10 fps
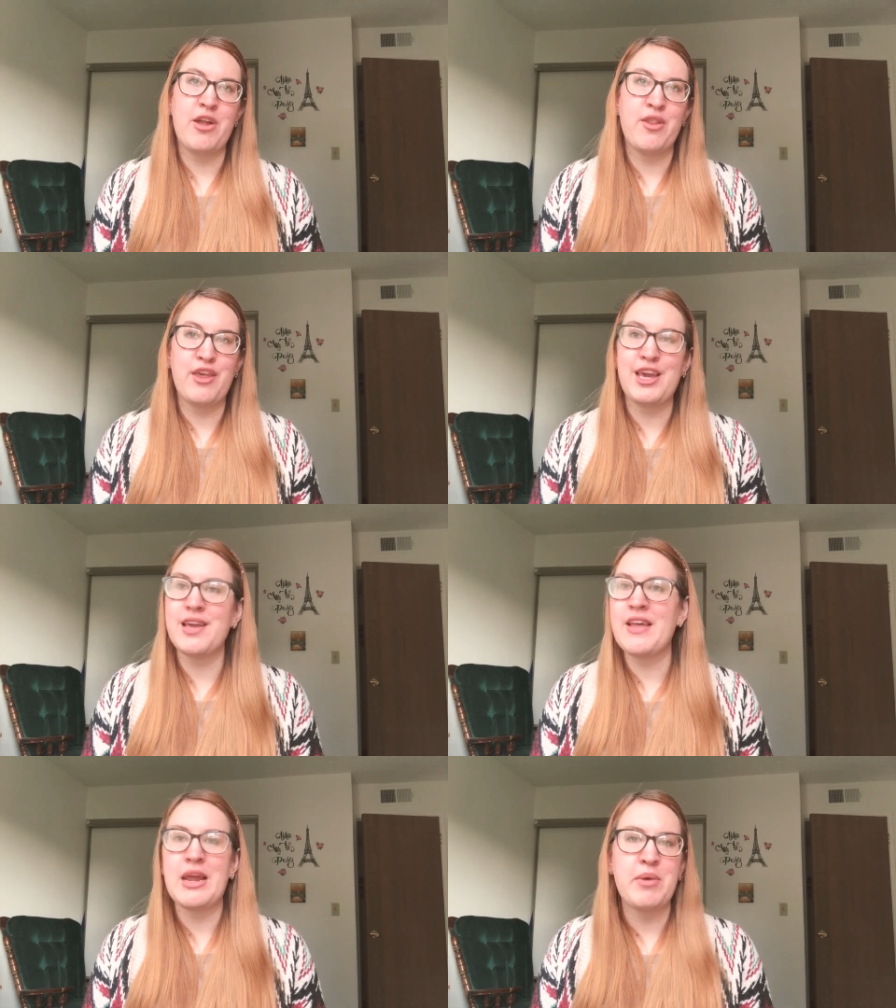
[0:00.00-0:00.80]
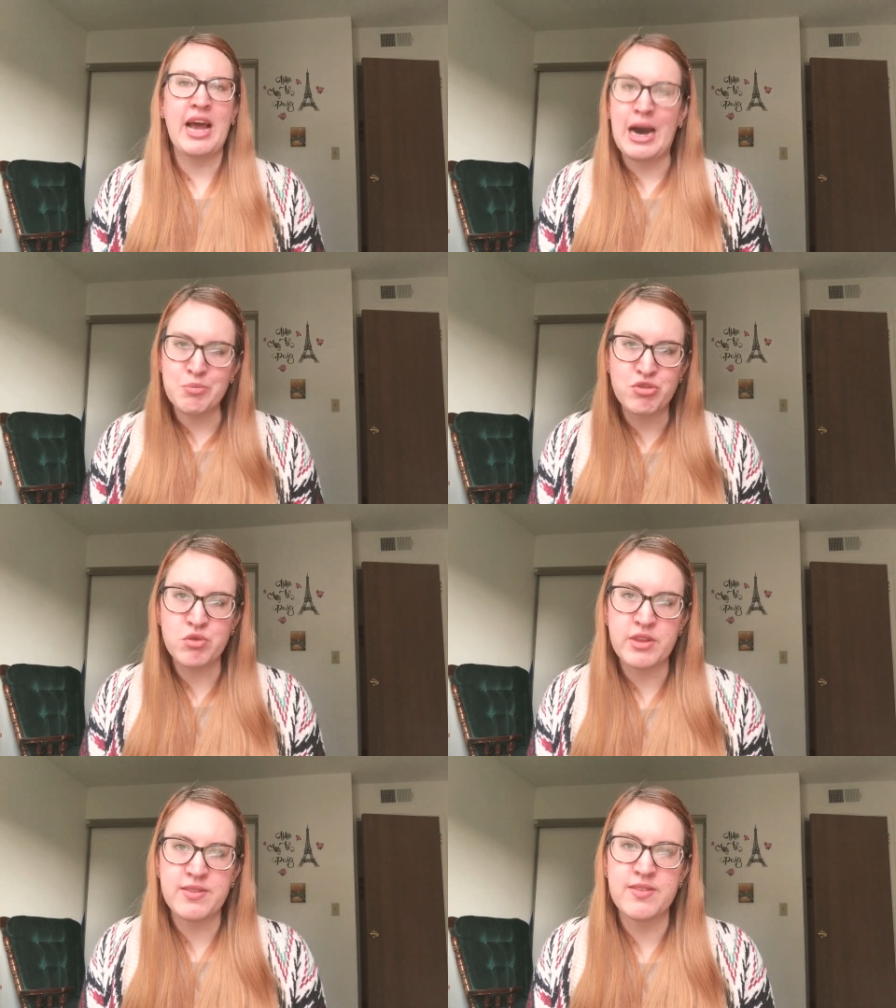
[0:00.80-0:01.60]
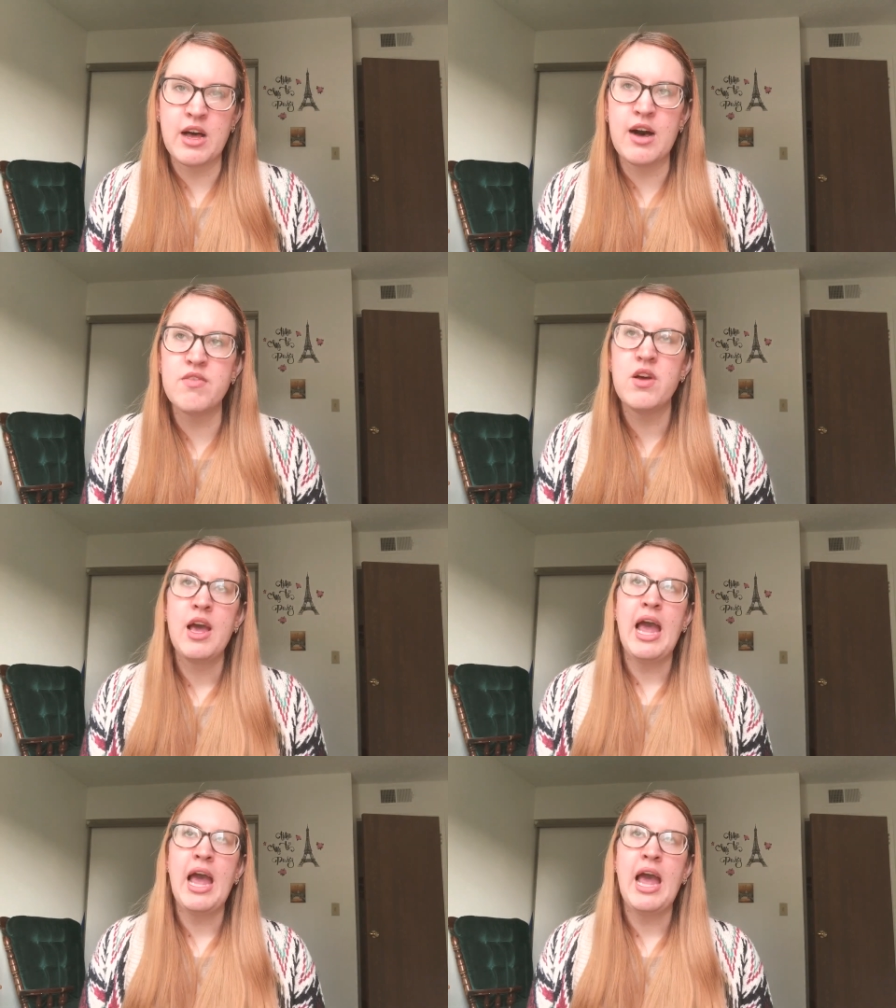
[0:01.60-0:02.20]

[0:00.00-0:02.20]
on thinking that I would absolutely love